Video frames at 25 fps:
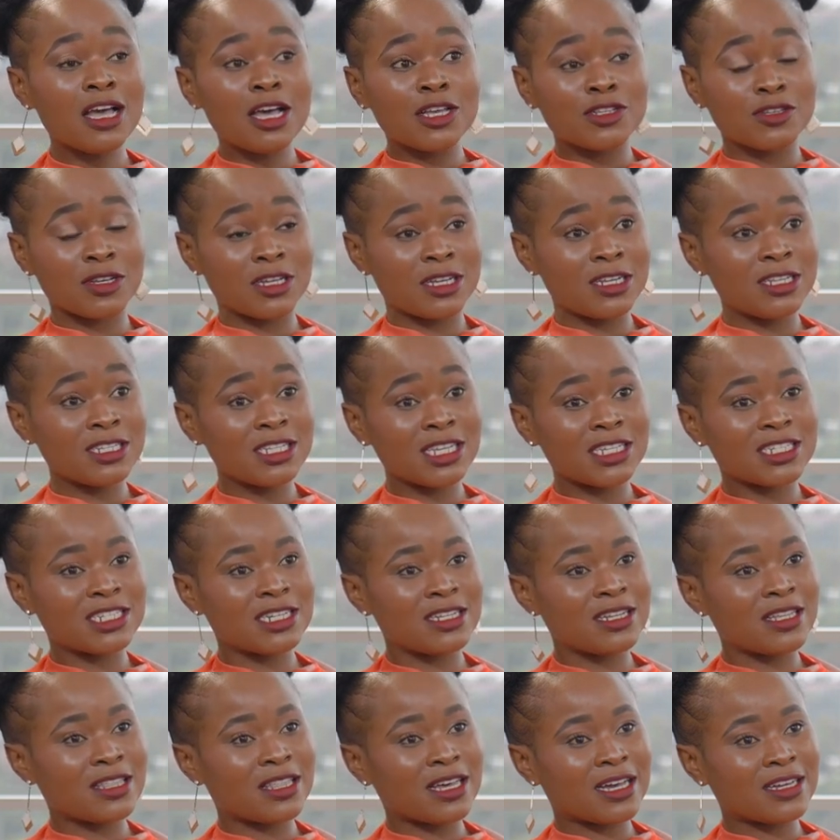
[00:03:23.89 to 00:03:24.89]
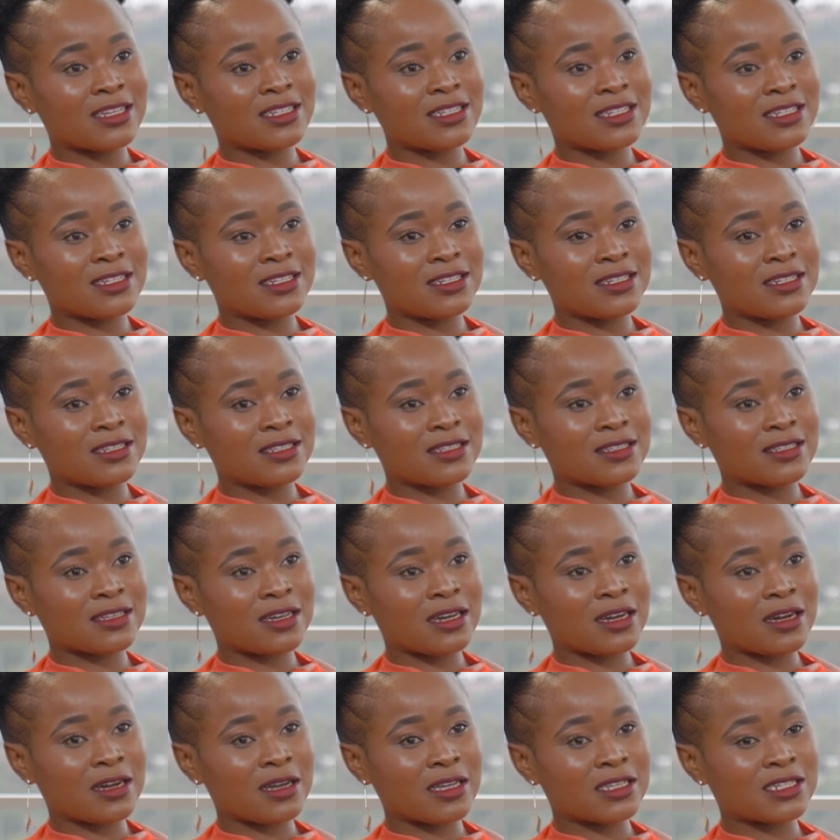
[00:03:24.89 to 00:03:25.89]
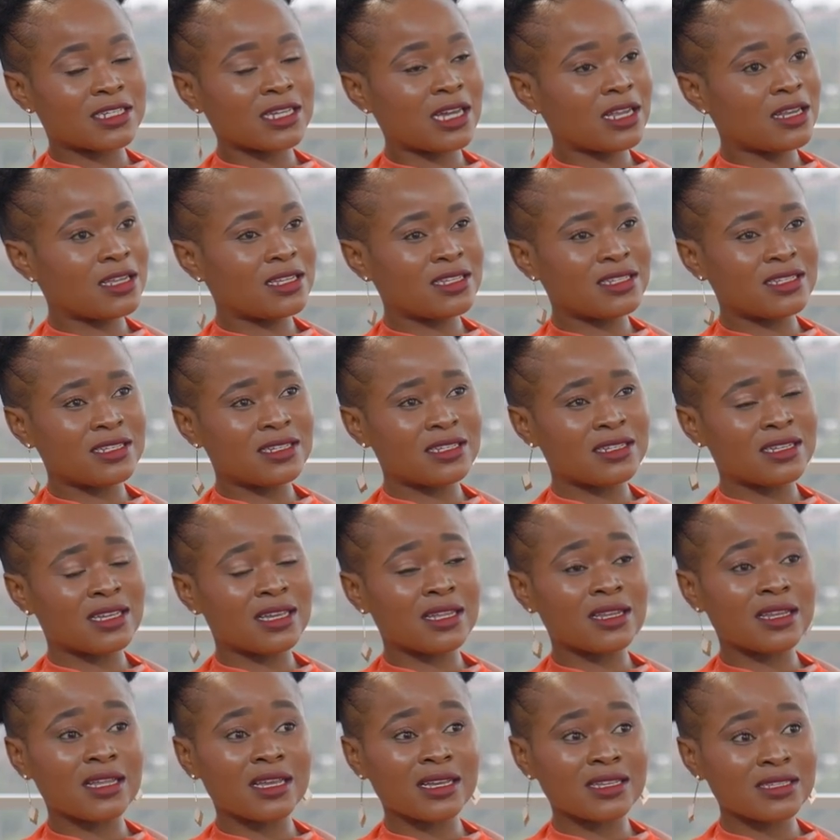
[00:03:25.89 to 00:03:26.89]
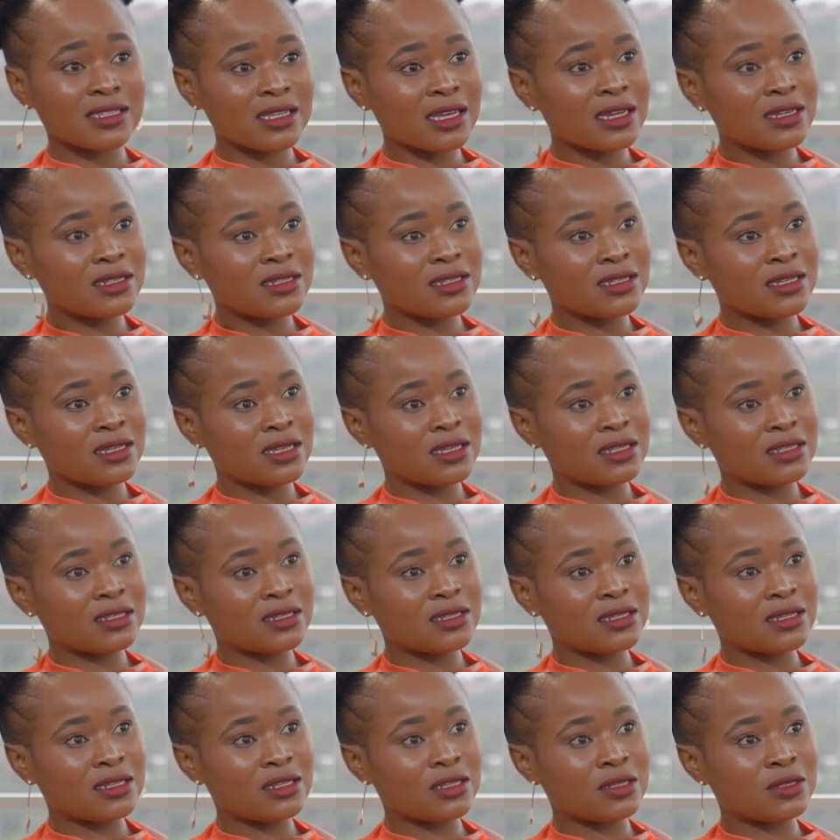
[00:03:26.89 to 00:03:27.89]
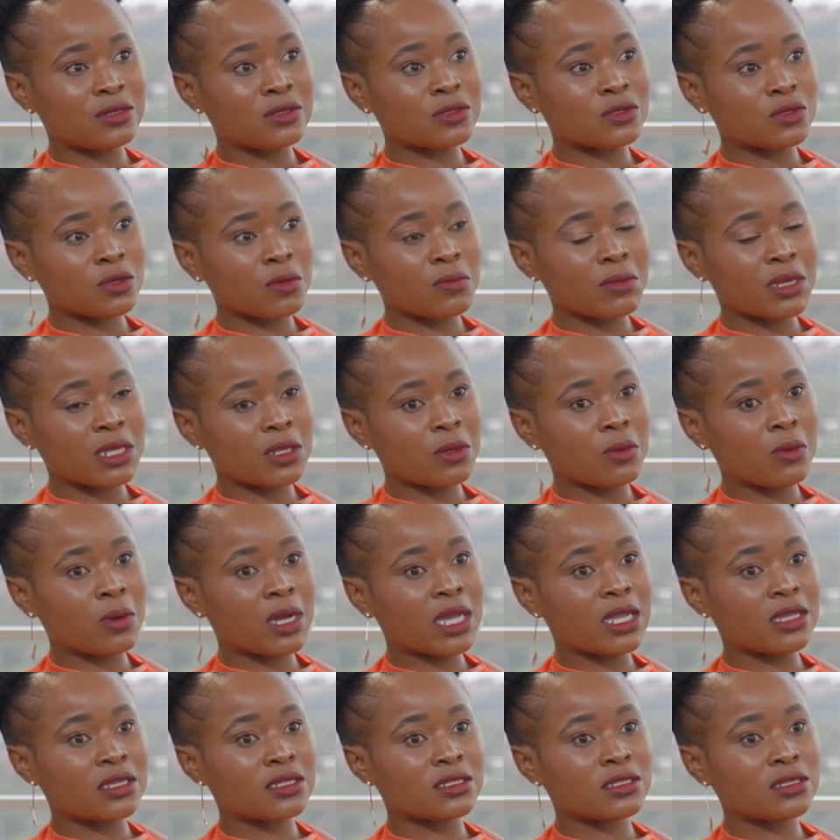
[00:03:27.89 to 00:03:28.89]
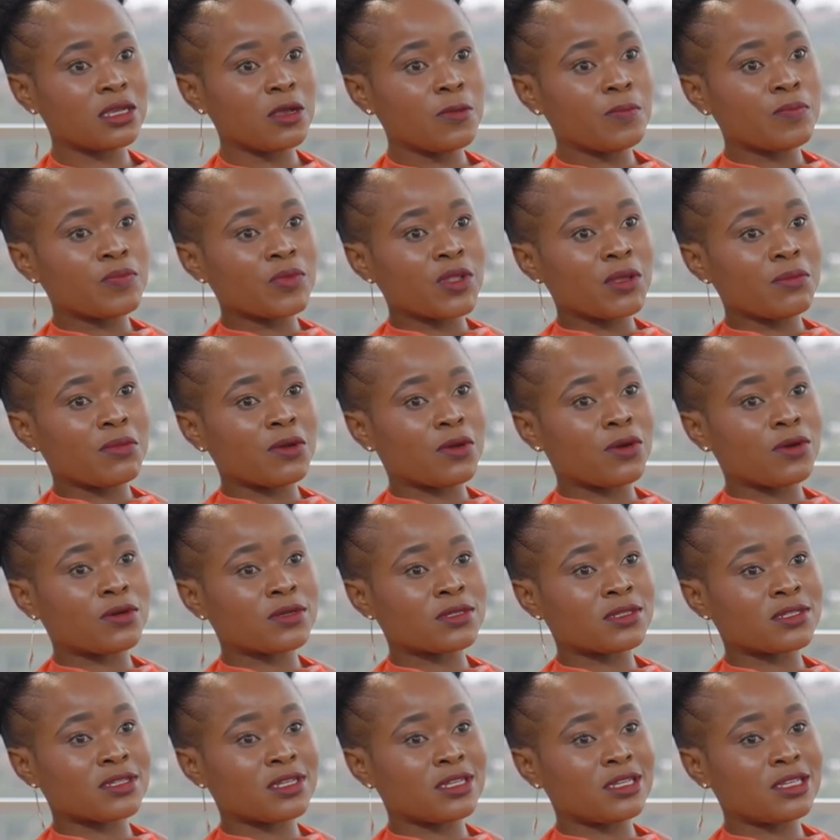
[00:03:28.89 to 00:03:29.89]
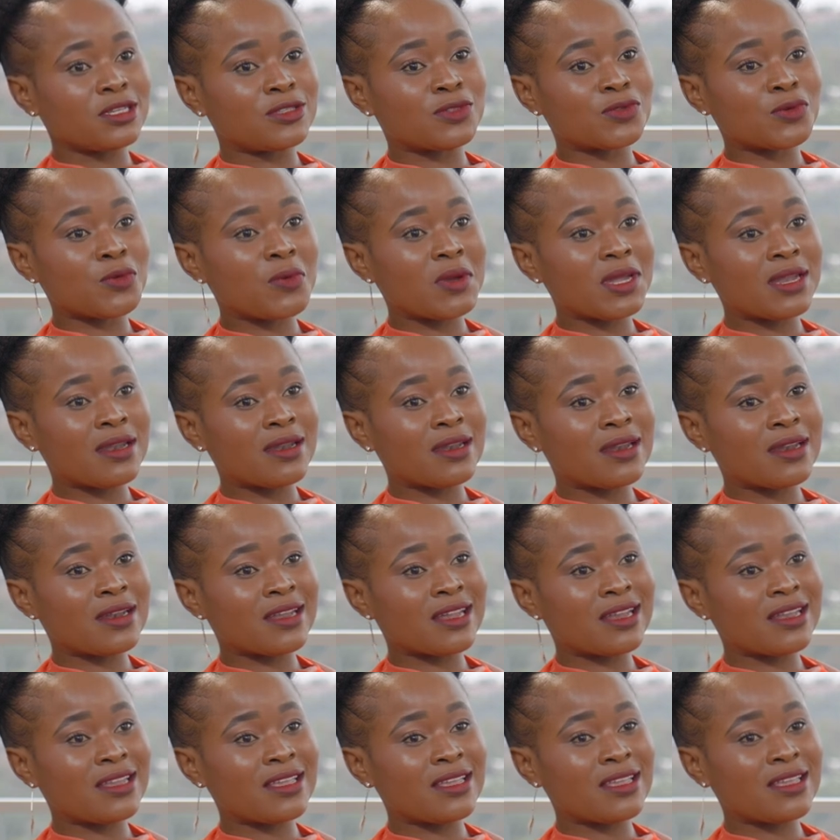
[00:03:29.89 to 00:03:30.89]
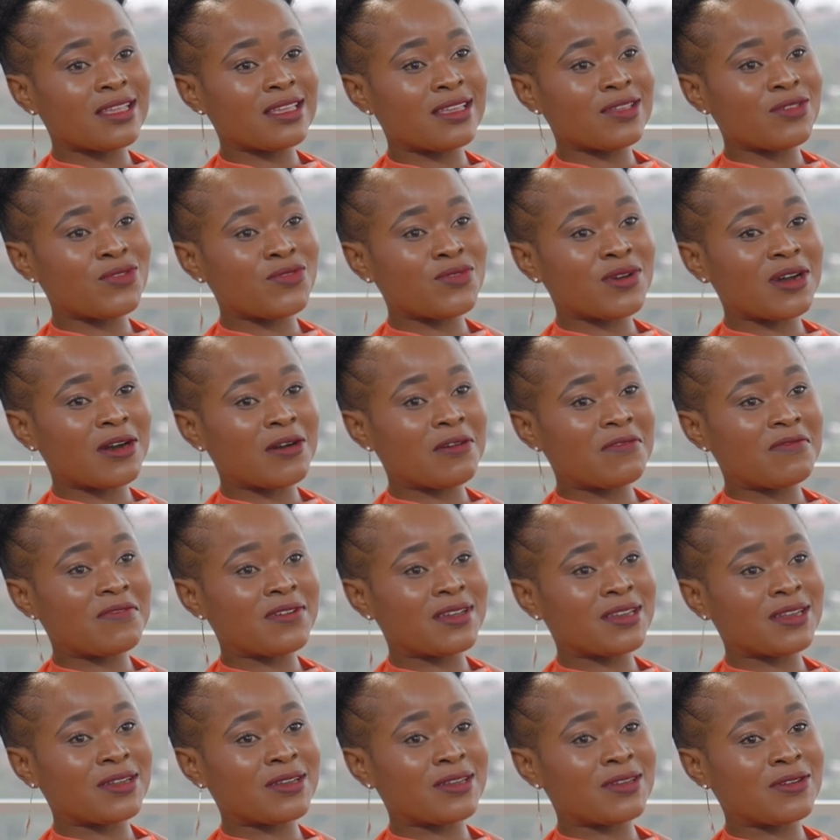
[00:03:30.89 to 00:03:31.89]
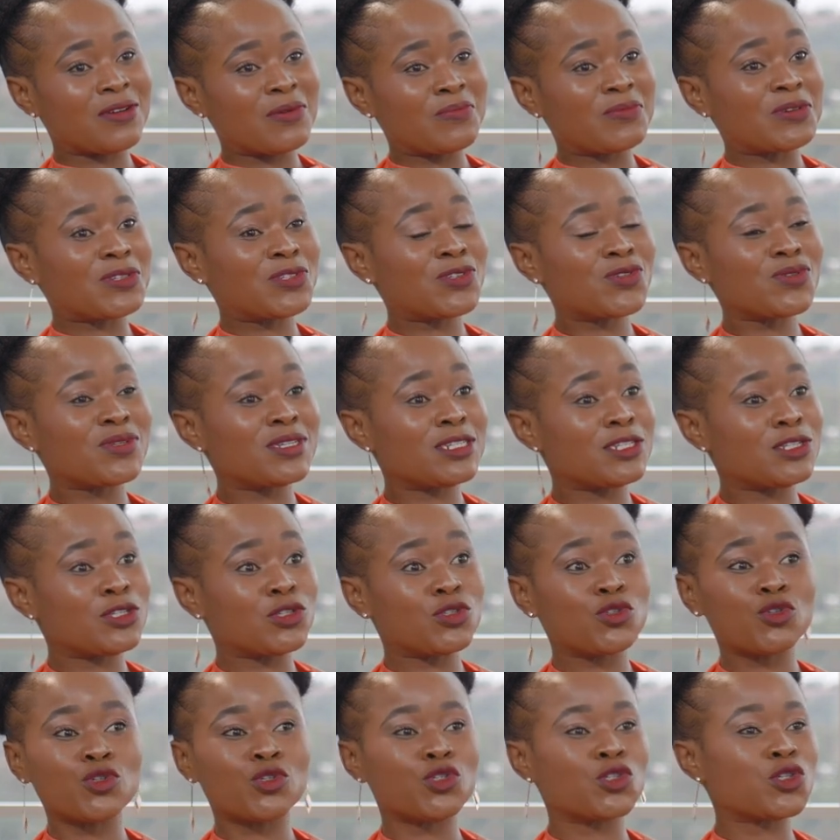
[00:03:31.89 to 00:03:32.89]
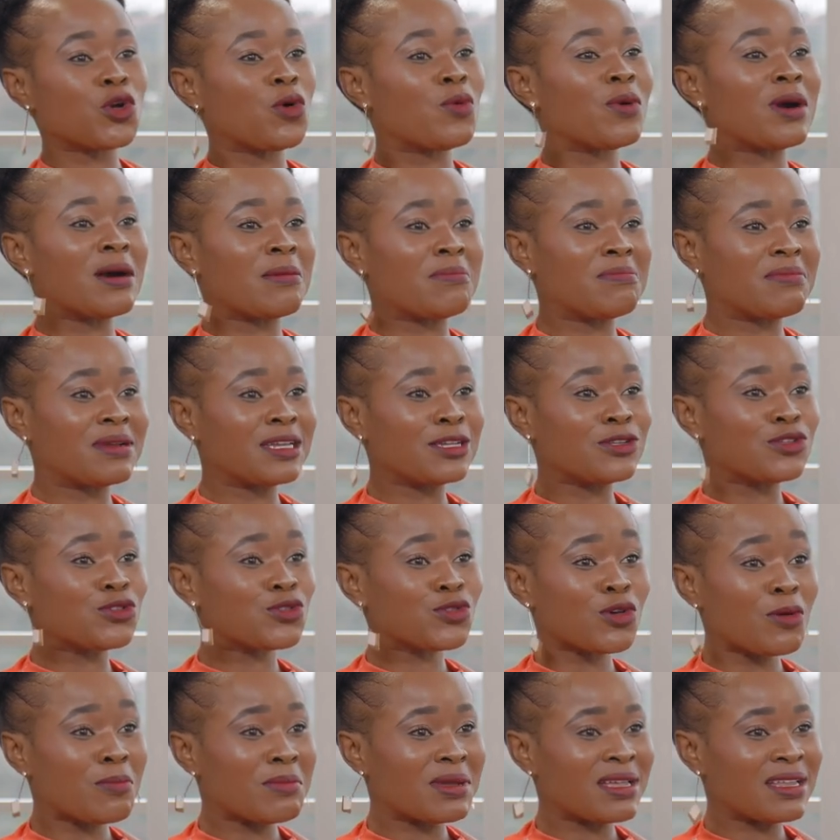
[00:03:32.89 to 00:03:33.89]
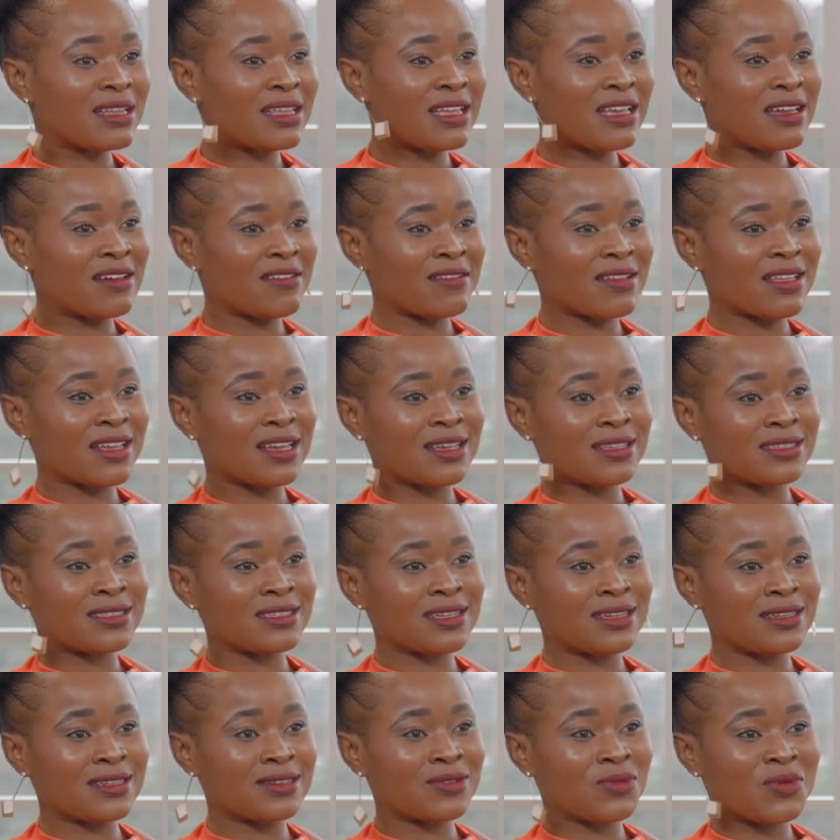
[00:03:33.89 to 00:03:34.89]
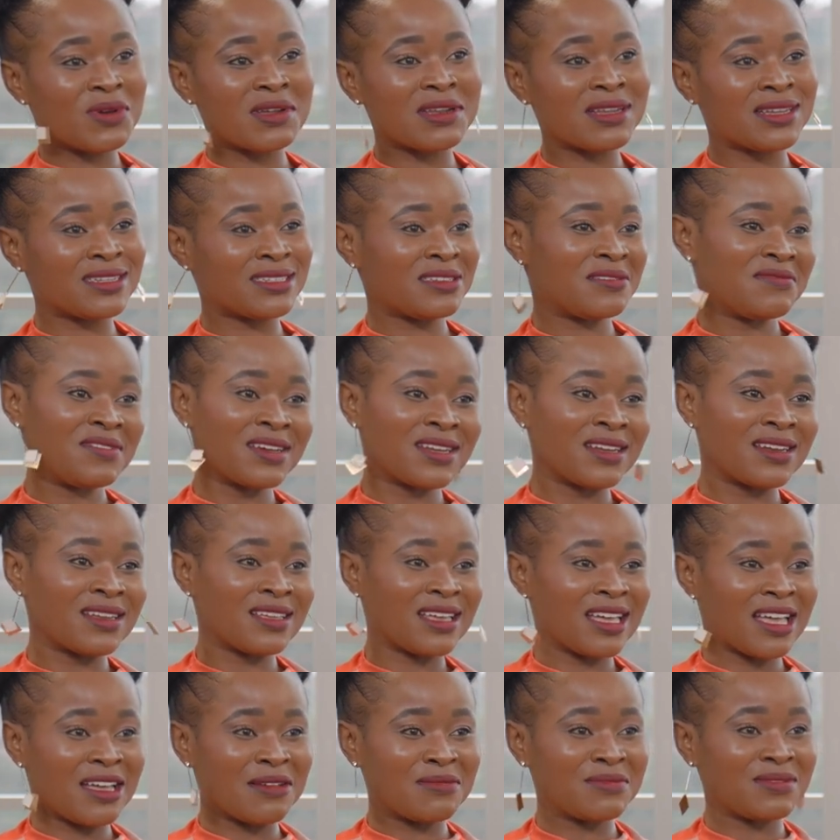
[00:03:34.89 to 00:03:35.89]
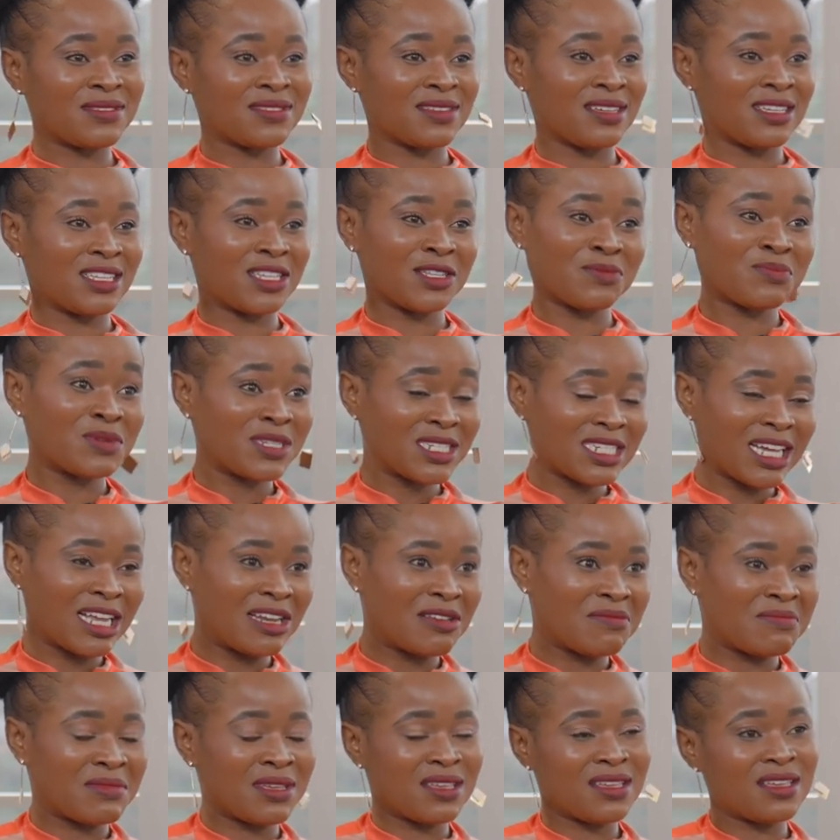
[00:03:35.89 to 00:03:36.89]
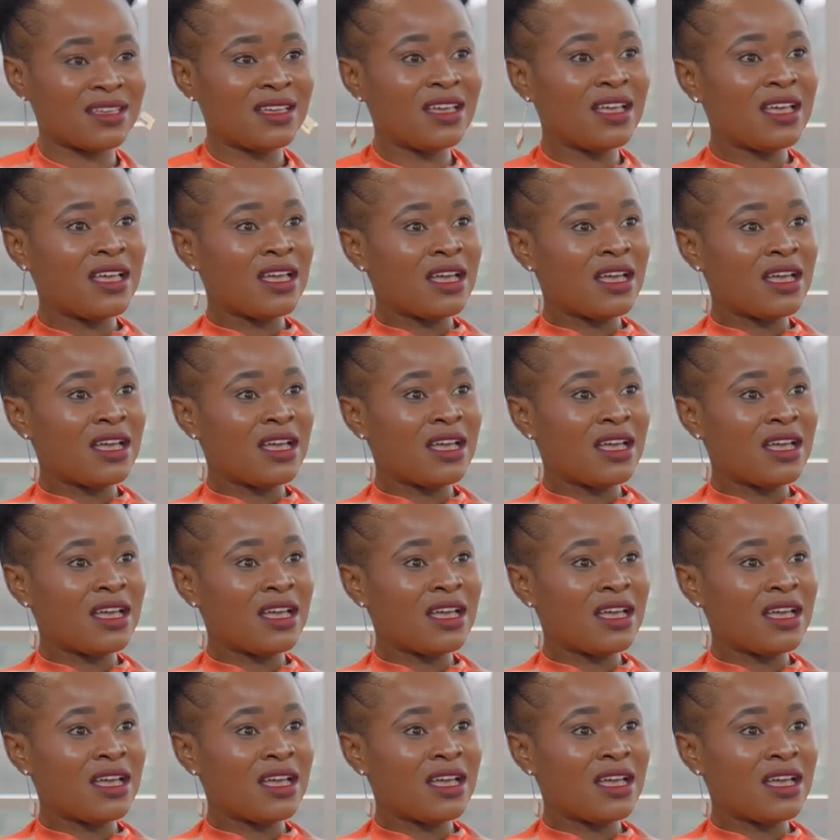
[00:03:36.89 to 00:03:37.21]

So it is a journey that it is uh, challenging and exciting in, in, in so many ways because it's when really you are offered opportunities to show up in so many areas and wearing different caps, especially me.